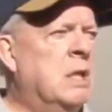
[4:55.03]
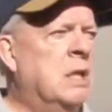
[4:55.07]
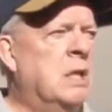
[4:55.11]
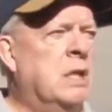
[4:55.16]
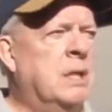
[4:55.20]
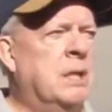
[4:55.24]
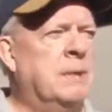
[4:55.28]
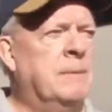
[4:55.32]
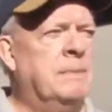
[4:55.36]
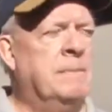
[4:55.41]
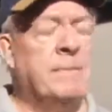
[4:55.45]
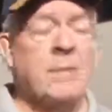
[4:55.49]

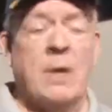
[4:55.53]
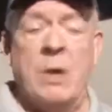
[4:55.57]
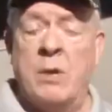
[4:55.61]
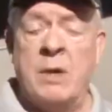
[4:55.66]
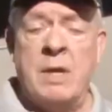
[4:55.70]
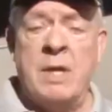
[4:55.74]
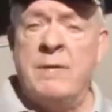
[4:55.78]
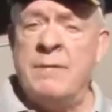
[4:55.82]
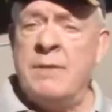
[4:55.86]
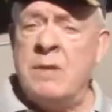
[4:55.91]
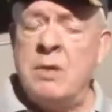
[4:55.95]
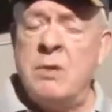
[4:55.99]

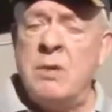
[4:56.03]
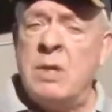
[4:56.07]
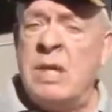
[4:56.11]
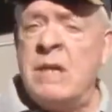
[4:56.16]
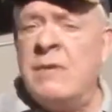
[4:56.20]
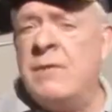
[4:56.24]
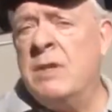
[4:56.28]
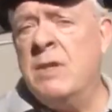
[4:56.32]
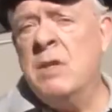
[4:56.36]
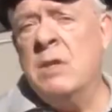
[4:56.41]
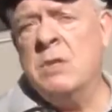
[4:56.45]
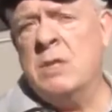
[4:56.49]
or even you can
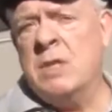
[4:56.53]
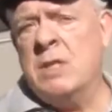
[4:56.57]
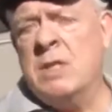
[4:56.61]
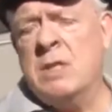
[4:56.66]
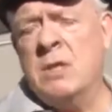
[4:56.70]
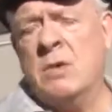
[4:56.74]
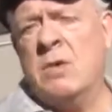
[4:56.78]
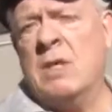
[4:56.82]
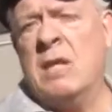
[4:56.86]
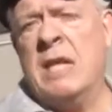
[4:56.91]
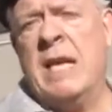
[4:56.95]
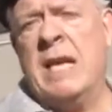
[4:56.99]
even use these
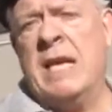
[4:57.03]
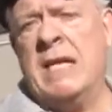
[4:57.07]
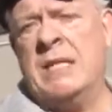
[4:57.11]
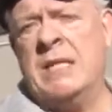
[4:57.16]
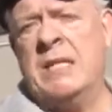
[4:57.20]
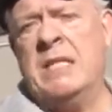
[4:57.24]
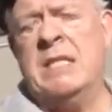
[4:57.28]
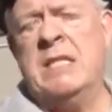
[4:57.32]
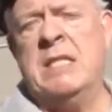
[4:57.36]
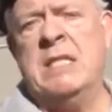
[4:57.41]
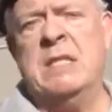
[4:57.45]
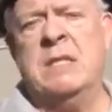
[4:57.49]
on Class
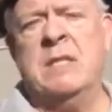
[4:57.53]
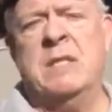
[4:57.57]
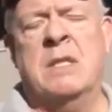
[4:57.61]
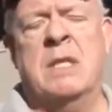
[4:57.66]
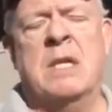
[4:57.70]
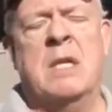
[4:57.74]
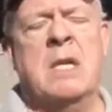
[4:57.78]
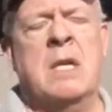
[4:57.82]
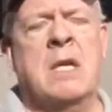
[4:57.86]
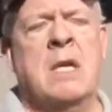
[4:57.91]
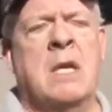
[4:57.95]
Cs.